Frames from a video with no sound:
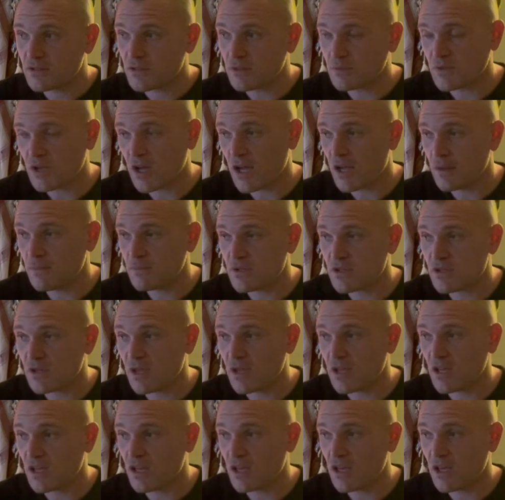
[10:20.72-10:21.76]

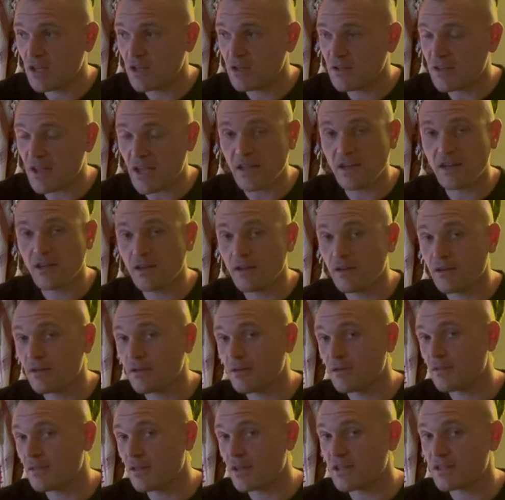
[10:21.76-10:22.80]
Sometimes in
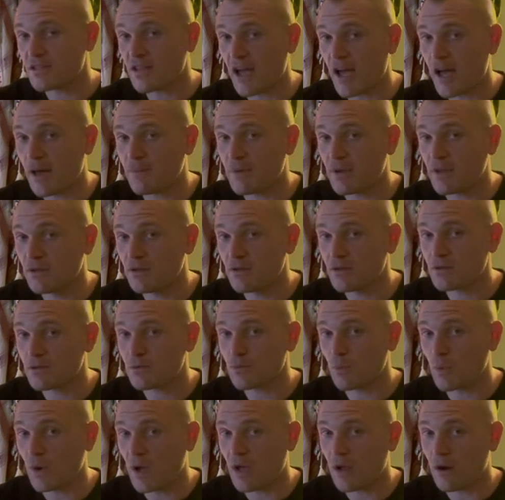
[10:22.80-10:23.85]
dating, this happens
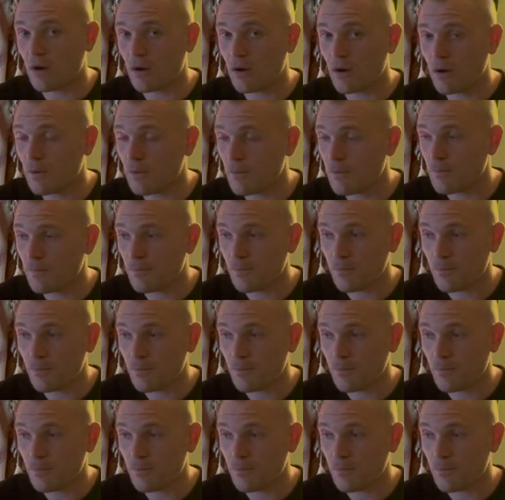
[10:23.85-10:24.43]
where